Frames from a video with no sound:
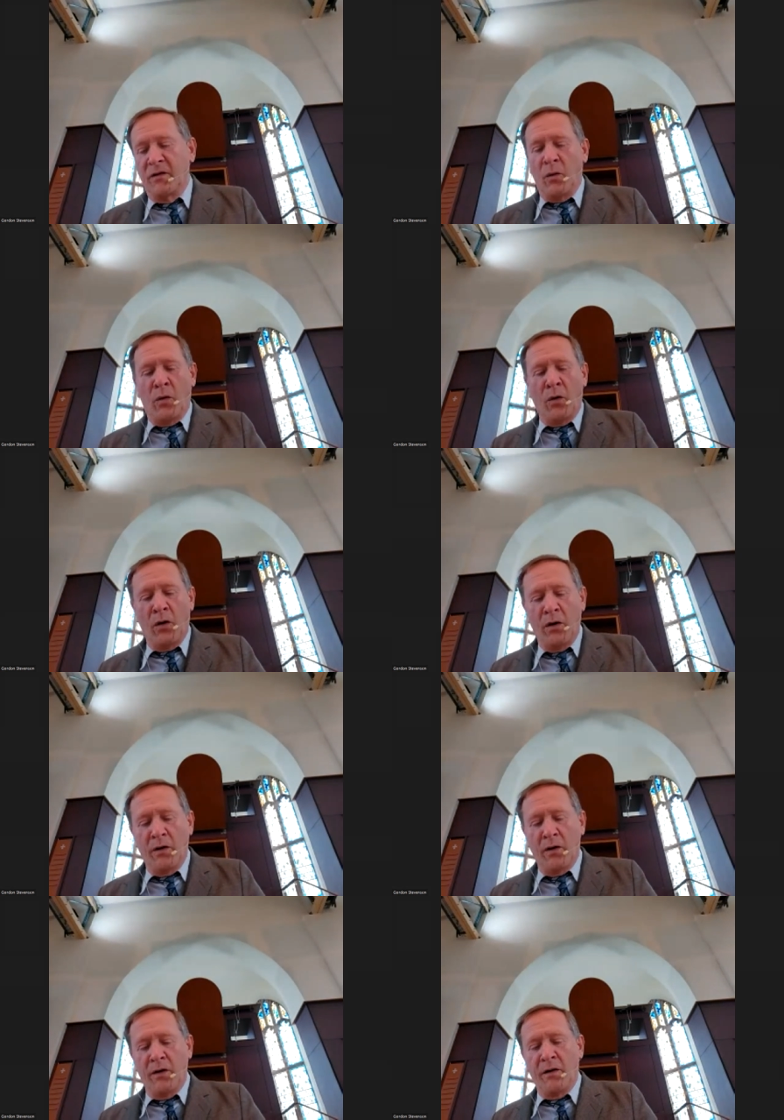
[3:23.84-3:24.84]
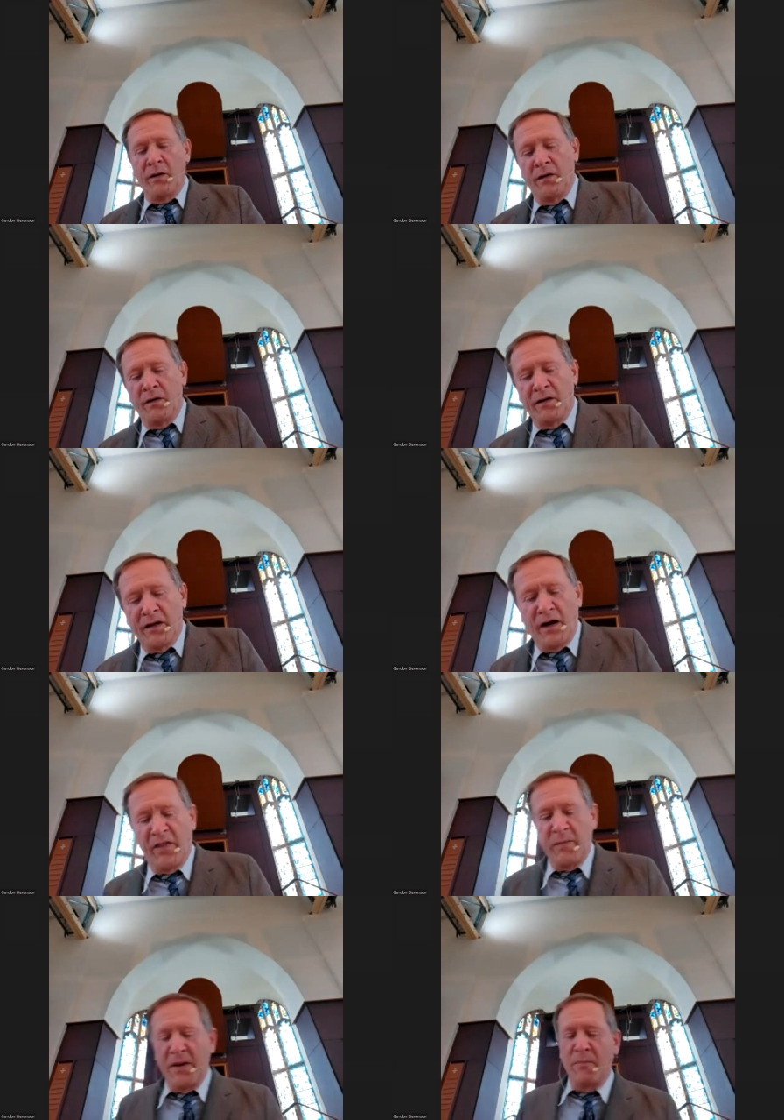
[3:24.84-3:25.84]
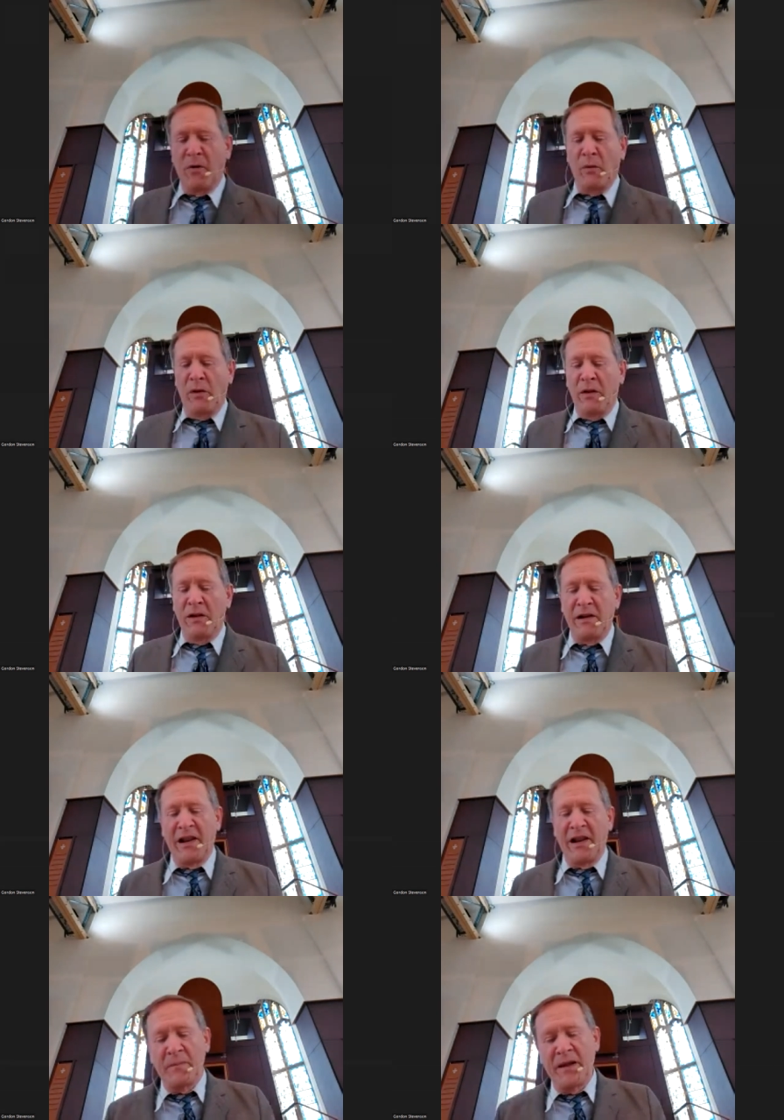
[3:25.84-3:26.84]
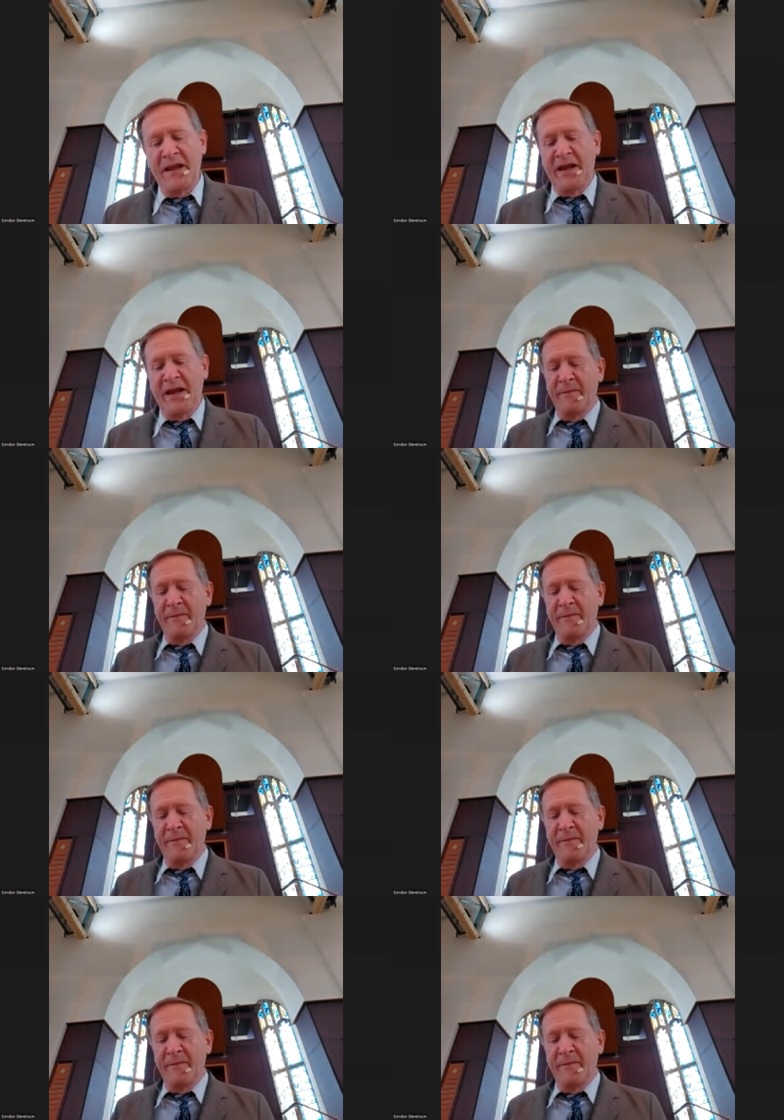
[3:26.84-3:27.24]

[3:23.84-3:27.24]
Or are they people like me?